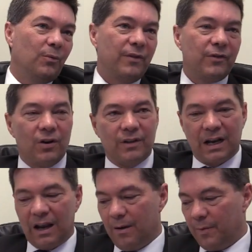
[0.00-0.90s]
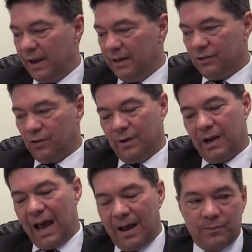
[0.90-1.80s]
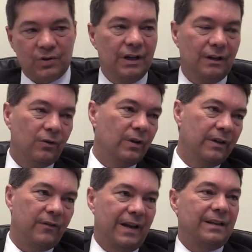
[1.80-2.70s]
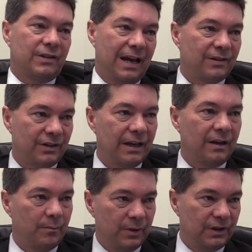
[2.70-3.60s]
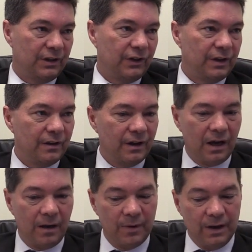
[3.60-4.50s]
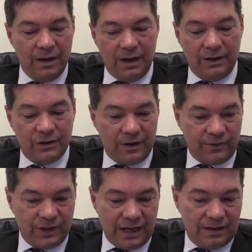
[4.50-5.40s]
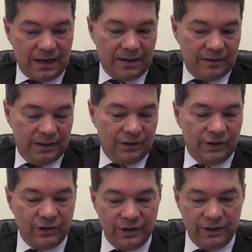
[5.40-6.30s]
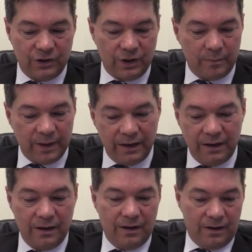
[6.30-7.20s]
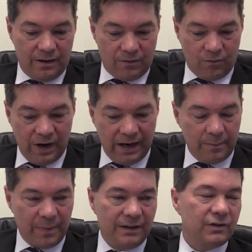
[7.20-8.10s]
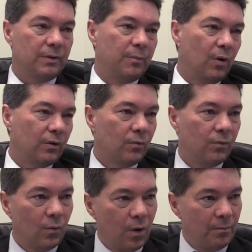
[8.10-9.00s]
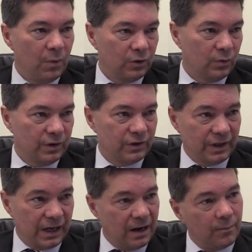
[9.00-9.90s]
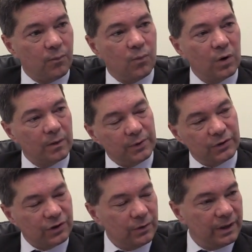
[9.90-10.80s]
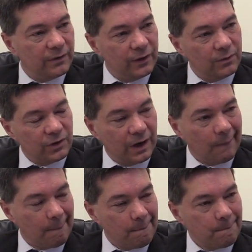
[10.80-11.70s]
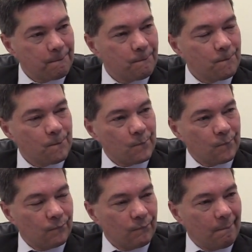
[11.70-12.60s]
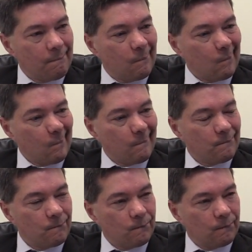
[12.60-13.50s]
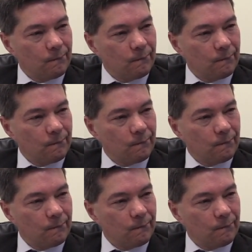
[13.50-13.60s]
we've got the club into an absolutely fantastic position, and as I've said, now the decision is going to be really based upon what model does the club want to pursue in the future. Would the shareholders